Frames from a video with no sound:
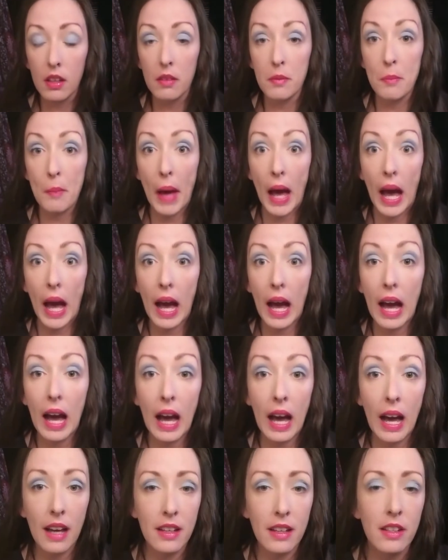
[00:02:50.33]

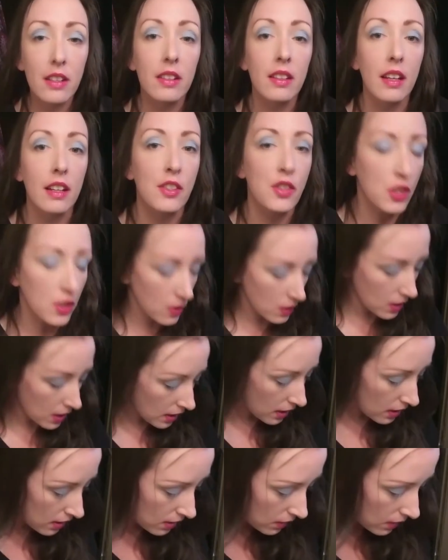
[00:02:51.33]
Ah! You're like, Jody,
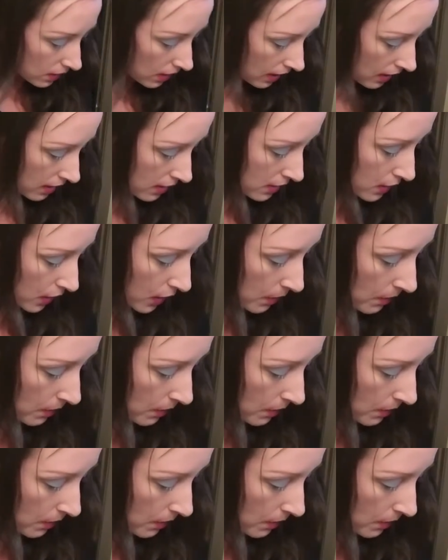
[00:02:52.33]
you don't know how to do your